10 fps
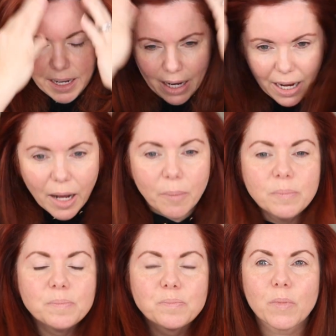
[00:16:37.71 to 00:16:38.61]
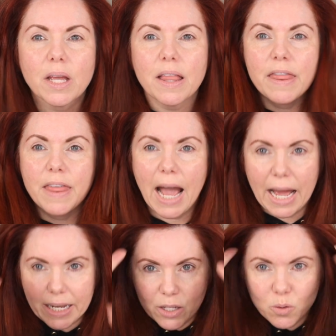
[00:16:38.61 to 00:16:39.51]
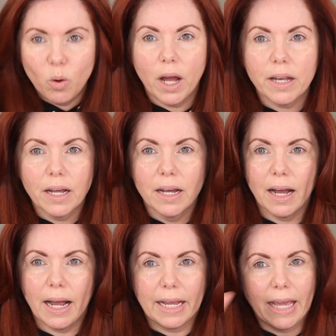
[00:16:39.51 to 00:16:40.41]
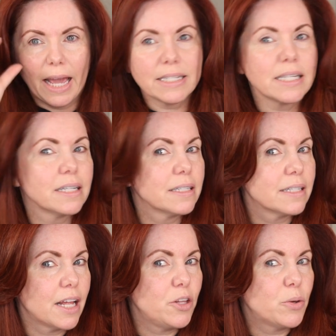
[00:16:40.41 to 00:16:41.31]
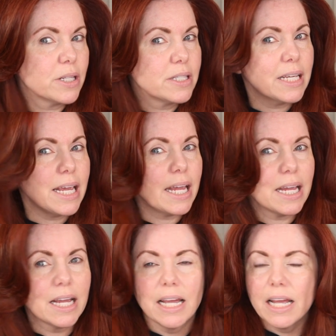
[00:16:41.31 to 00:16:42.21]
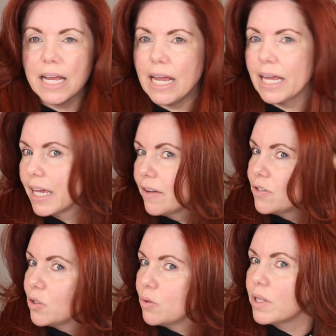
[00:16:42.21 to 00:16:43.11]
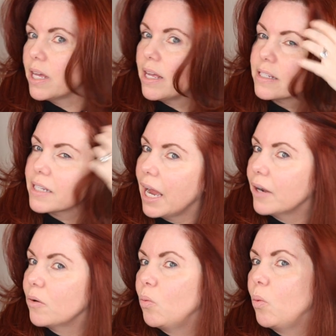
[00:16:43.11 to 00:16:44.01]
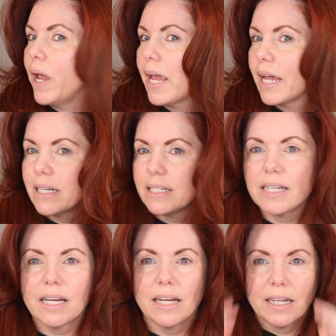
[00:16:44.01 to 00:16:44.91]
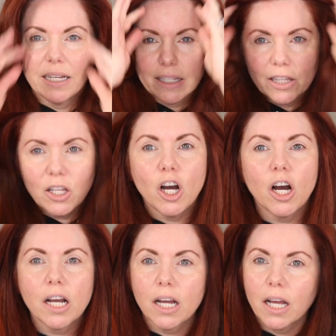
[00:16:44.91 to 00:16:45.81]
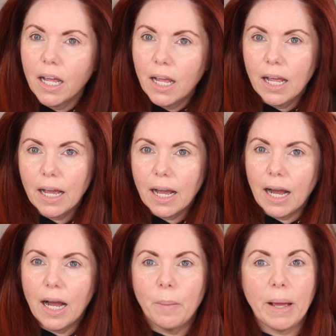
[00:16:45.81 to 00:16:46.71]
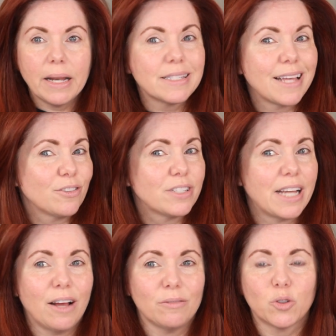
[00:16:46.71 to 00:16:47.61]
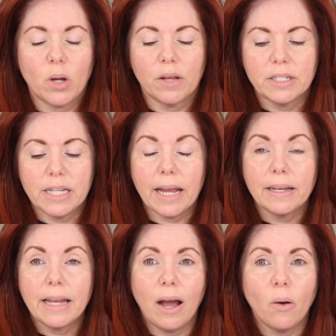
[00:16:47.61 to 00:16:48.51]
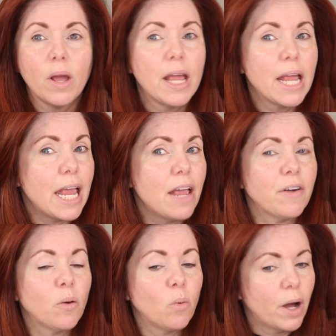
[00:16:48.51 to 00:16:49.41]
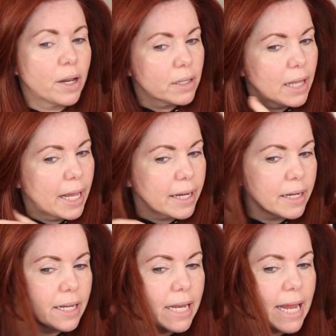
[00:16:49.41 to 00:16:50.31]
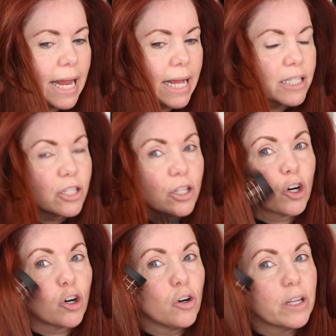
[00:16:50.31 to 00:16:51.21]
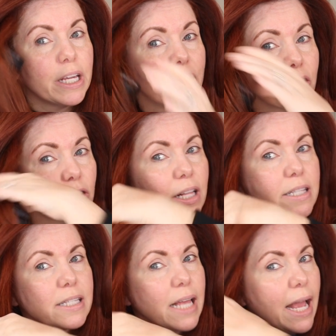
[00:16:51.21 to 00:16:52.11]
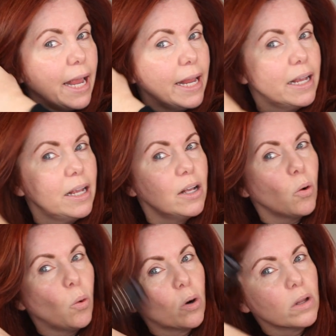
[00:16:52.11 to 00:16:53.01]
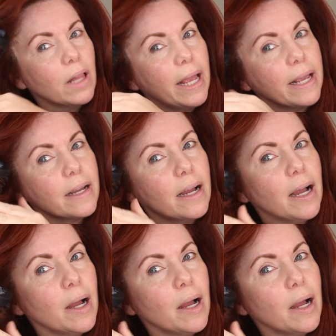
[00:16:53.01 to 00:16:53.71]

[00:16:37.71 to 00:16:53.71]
That is what I get. And you can see it gives you this kind of winged look, and it settles down throughout the day. Now, if I wanna like enhance the curl here, let's say, or like,